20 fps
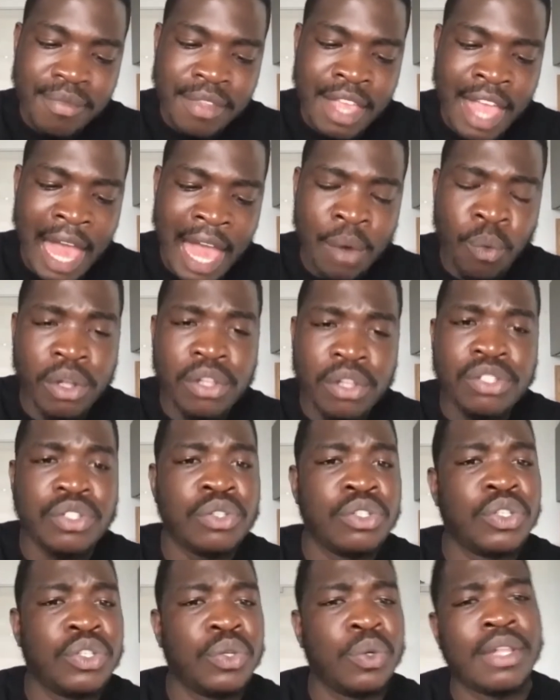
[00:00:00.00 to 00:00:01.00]
once you
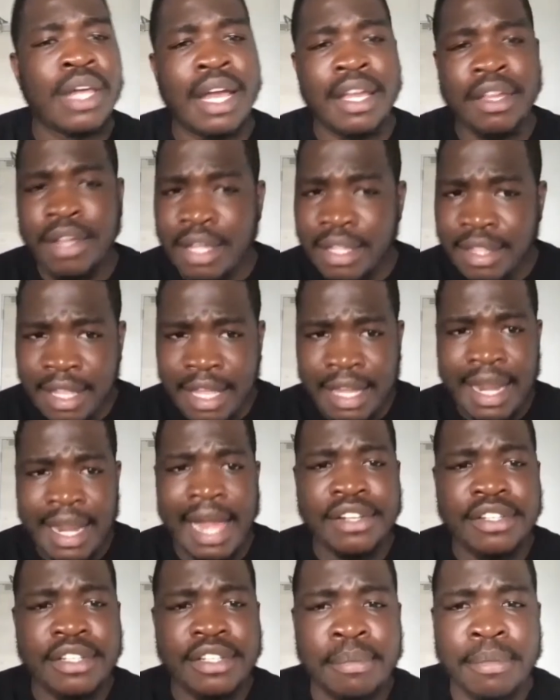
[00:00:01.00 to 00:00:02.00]
do that, you can then
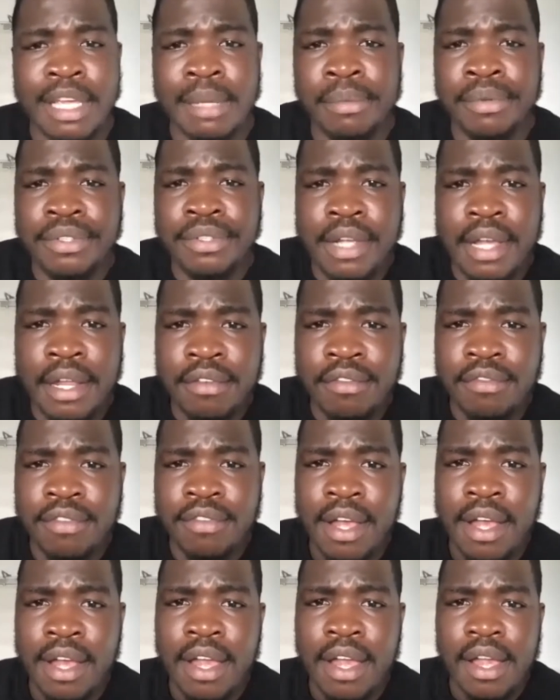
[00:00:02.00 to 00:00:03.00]
actually be able to kind of
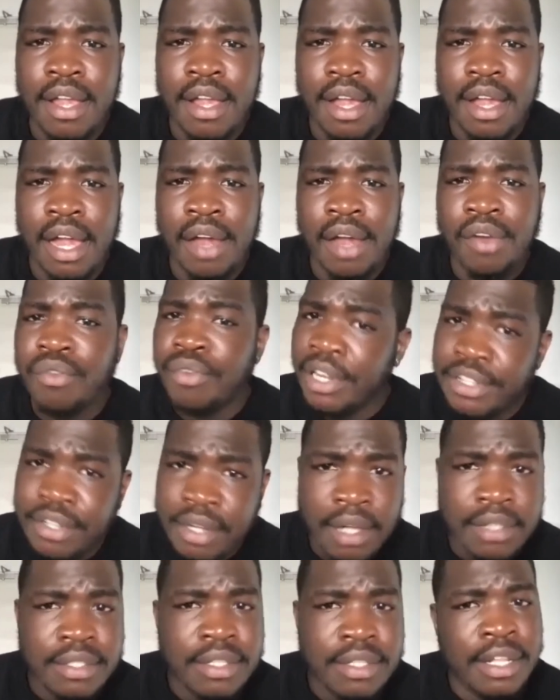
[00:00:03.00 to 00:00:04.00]
reach
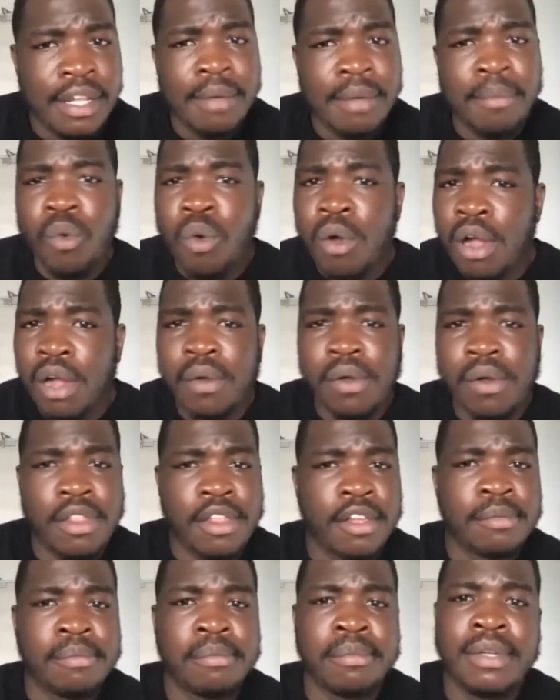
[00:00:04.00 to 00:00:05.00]
out to them, work with
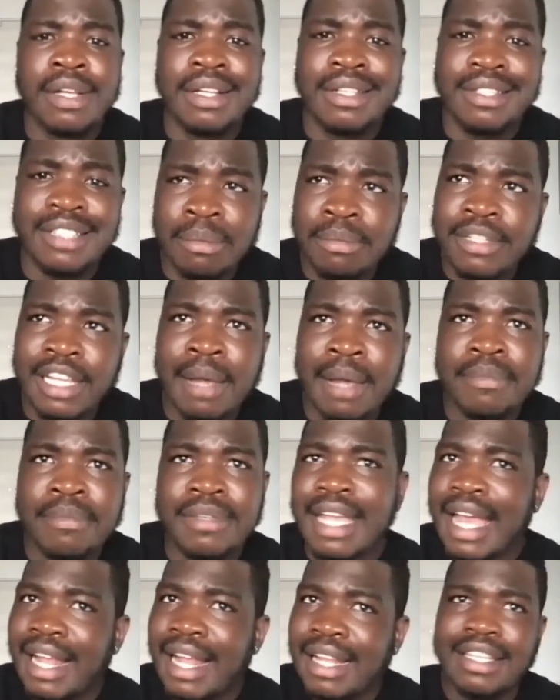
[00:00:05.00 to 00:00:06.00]
them. Sometimes it
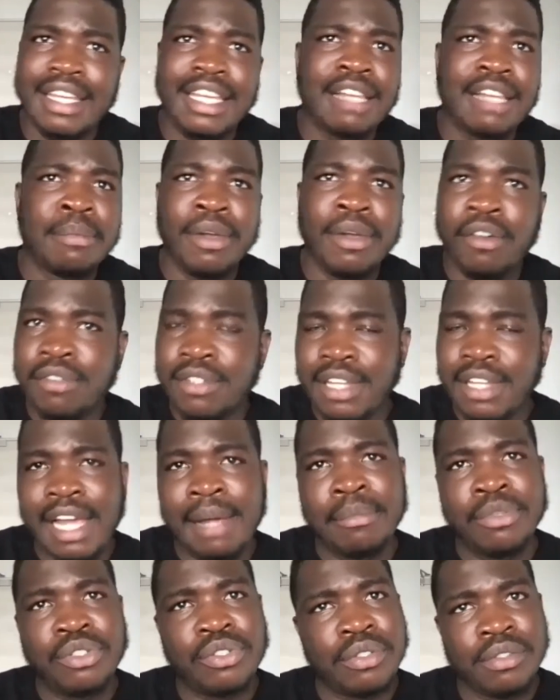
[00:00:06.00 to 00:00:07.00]
can take a bit of time
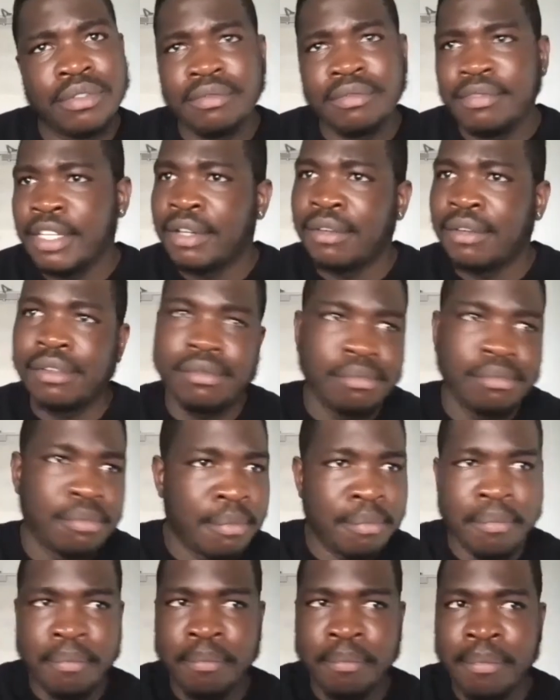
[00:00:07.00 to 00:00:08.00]
to,
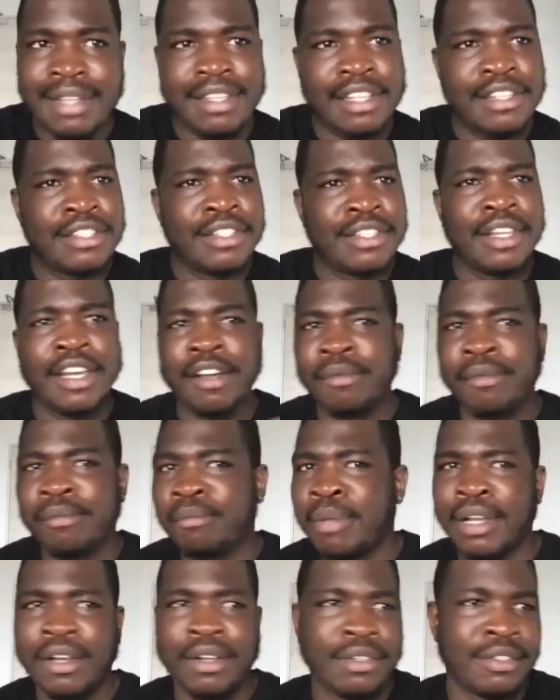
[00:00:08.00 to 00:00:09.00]
message them
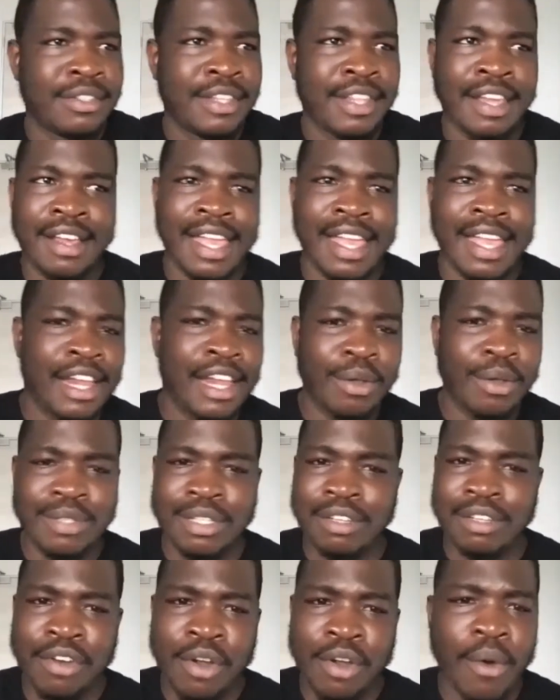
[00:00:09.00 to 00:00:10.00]
because they're getting lots of
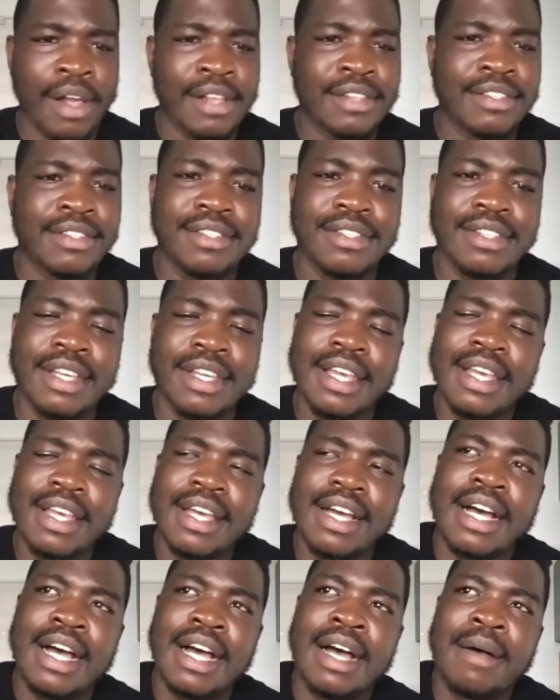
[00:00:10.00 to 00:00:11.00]
requests.
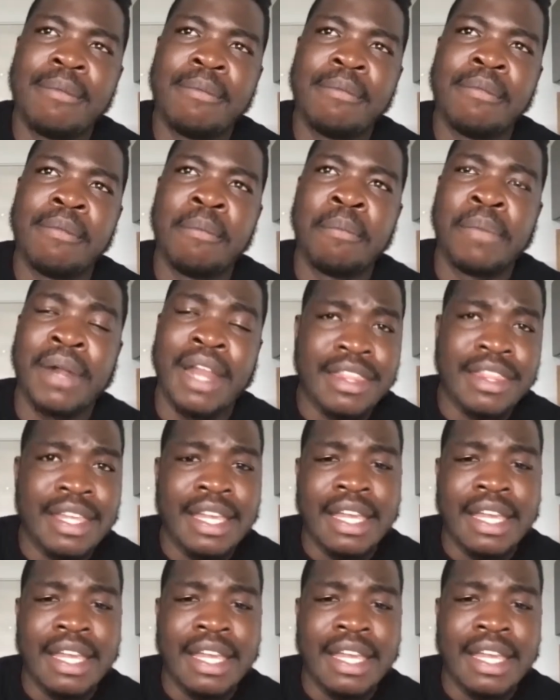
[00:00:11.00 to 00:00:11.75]
But I think,